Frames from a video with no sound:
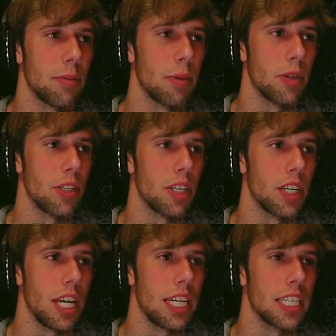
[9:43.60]
That must be where
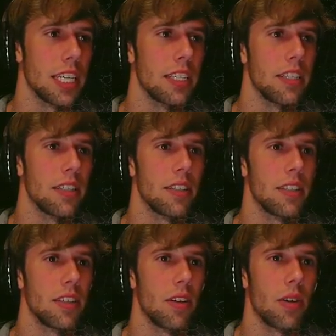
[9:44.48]
they're collecting it.
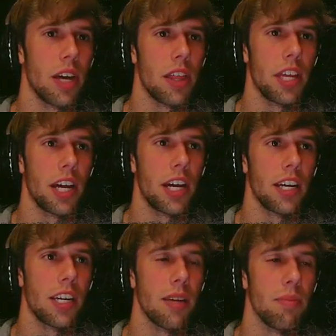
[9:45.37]
Okay, I think
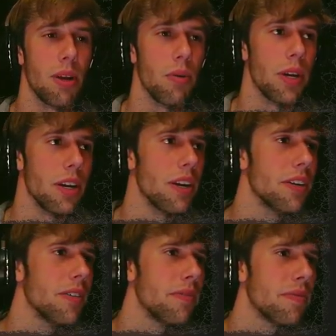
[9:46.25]
I gotta keep low
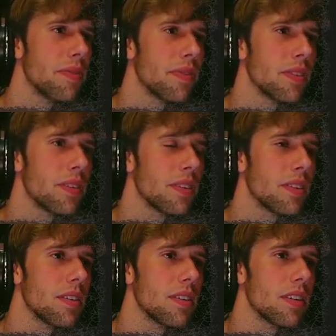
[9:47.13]
here.
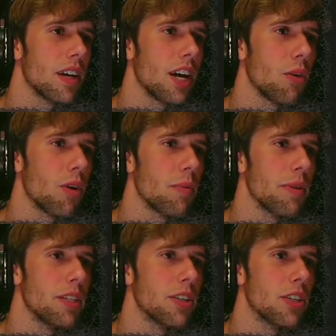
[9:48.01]
I don't
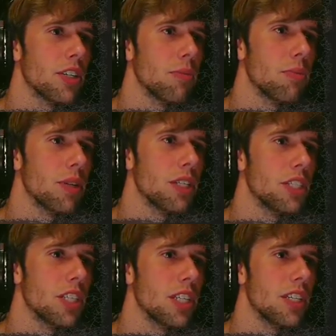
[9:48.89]
want to be turned into
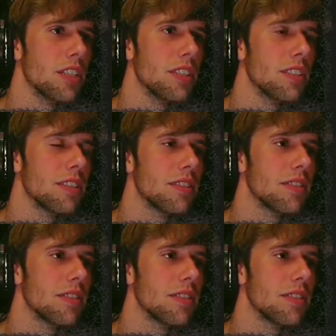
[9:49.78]
blood chili.